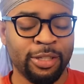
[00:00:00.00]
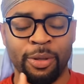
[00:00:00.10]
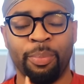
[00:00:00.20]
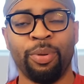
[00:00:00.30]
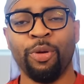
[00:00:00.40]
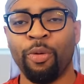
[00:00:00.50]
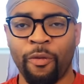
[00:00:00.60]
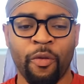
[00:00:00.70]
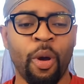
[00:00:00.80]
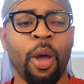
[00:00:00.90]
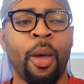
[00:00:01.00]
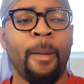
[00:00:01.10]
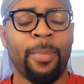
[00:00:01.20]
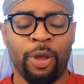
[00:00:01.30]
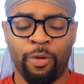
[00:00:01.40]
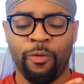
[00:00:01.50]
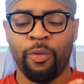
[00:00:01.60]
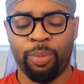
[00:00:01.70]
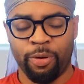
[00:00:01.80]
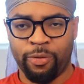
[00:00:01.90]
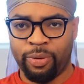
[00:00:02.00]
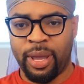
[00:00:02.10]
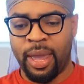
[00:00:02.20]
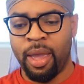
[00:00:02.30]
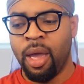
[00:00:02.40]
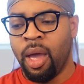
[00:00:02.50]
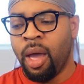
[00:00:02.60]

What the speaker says: is a beautiful, beautiful, beautiful day.